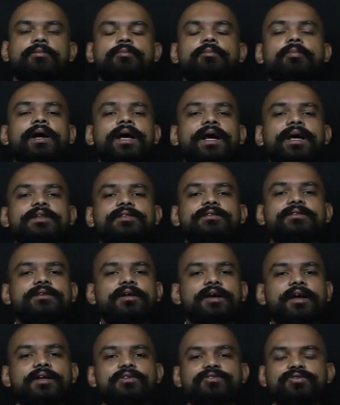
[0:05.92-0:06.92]
Man
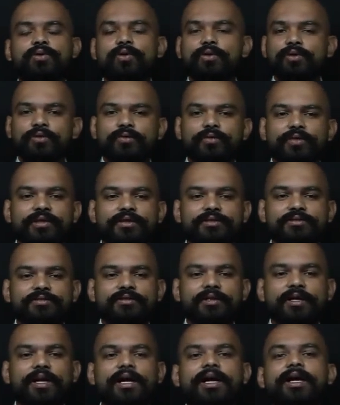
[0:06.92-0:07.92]
has always
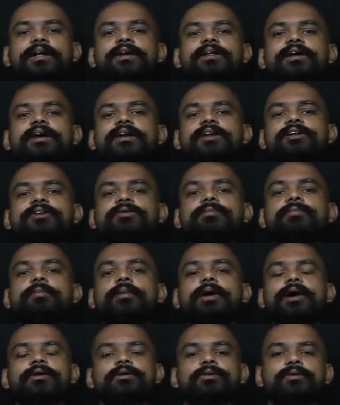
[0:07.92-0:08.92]
had an
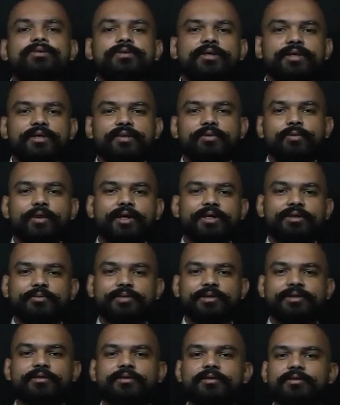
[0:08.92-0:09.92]
impact on the
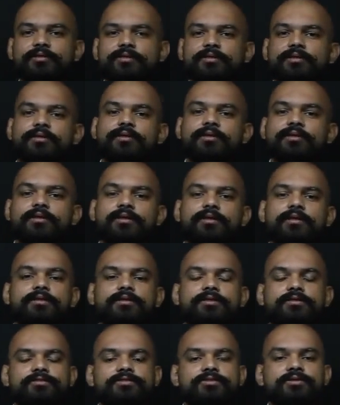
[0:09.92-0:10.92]
environment.
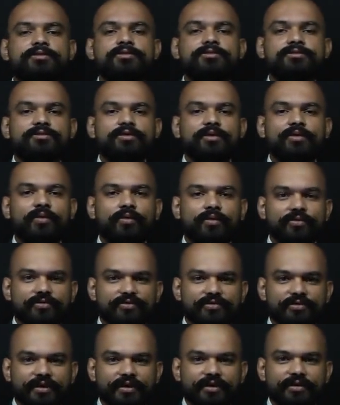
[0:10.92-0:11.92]
Since the
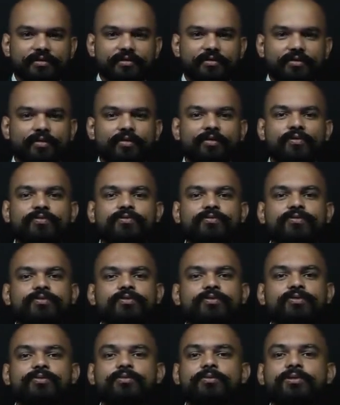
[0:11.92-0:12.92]
onset of
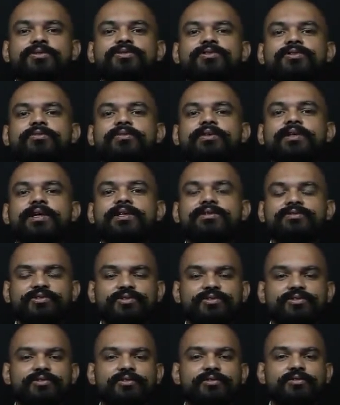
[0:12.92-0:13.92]
human
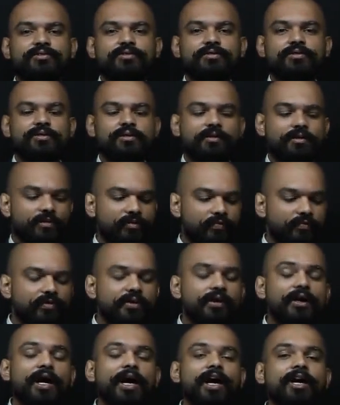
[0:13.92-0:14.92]
civilizations,
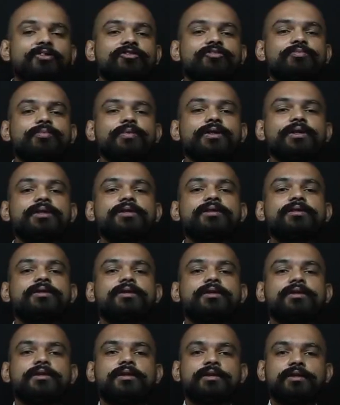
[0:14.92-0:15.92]
we have been